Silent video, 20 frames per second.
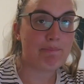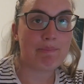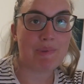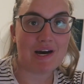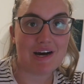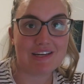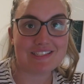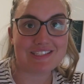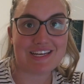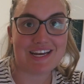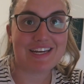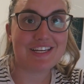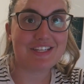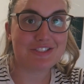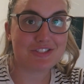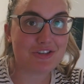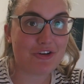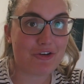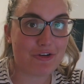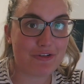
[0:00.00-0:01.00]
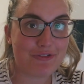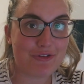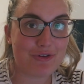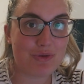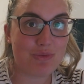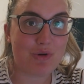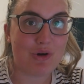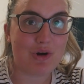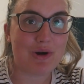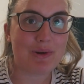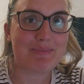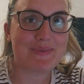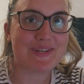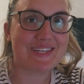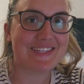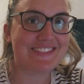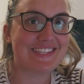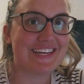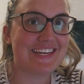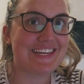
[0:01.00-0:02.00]
but I need to go for a walk
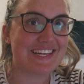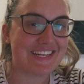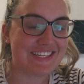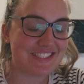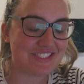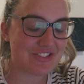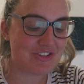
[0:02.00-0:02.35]
because I need